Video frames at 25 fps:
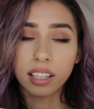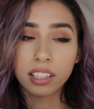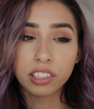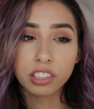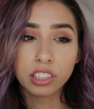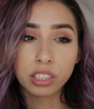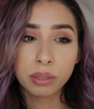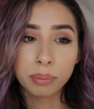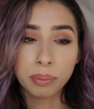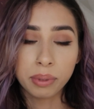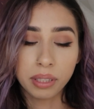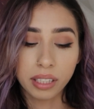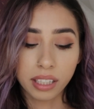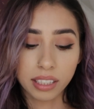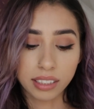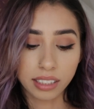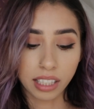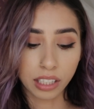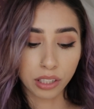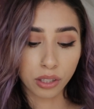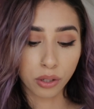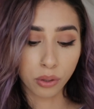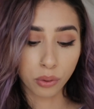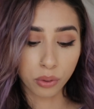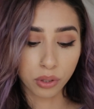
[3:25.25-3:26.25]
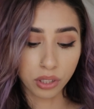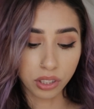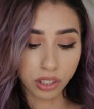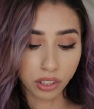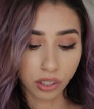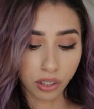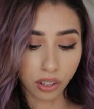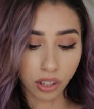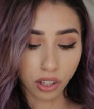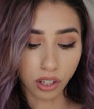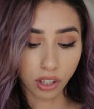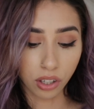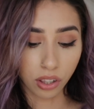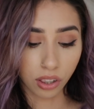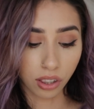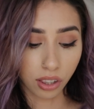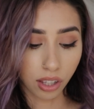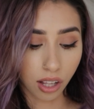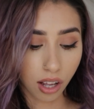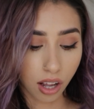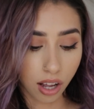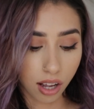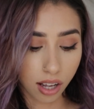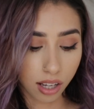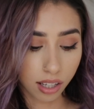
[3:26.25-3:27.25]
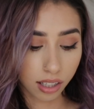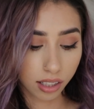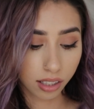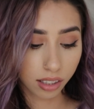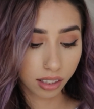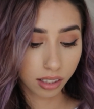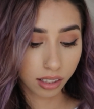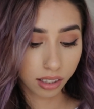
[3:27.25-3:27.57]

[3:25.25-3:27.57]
just because I know these are a lot,